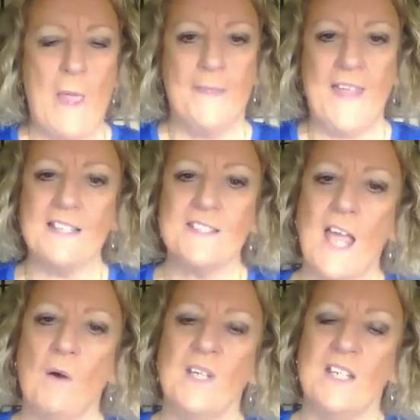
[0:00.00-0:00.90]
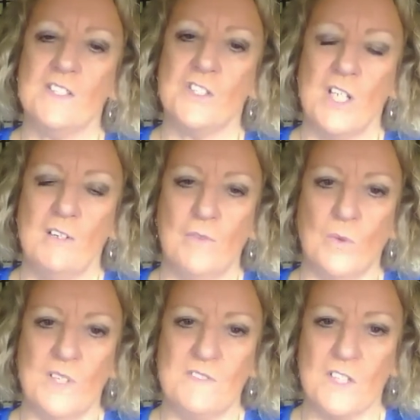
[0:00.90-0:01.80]
that's how he is, cheerful.
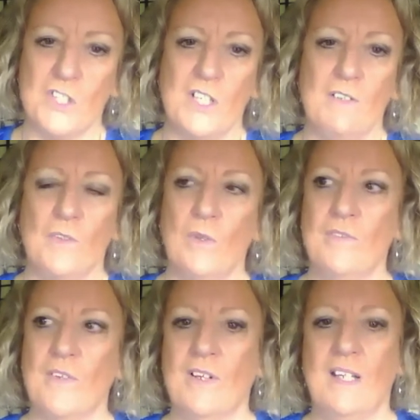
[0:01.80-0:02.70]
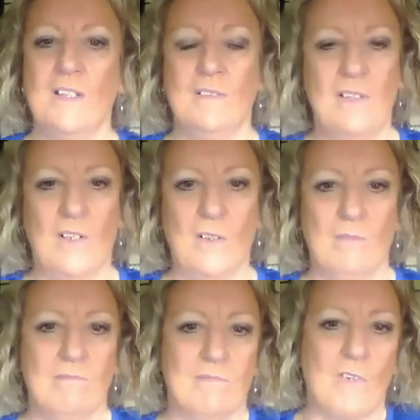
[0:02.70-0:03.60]
He's very cheerful, very, you know,
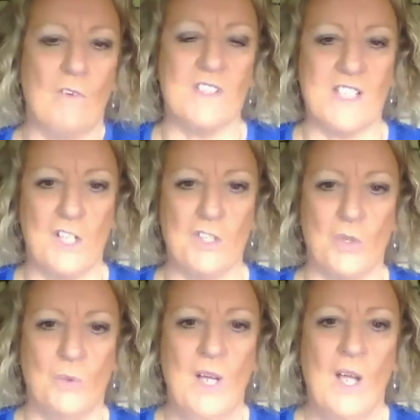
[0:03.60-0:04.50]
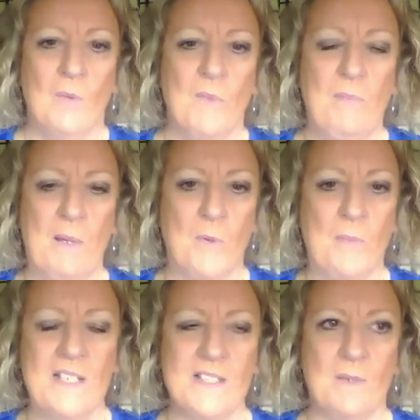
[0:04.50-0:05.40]
conversational when people
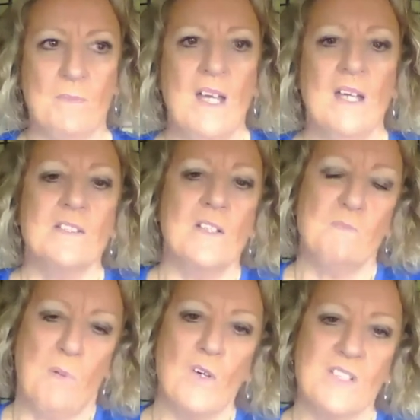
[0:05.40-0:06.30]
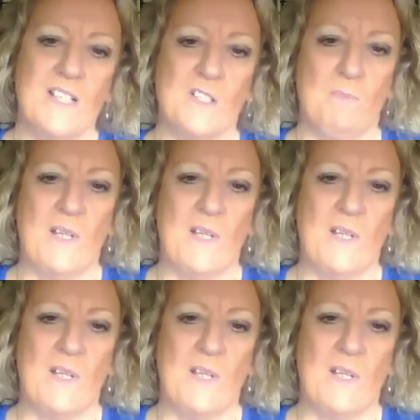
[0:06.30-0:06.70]
meet him. So his blogs need to be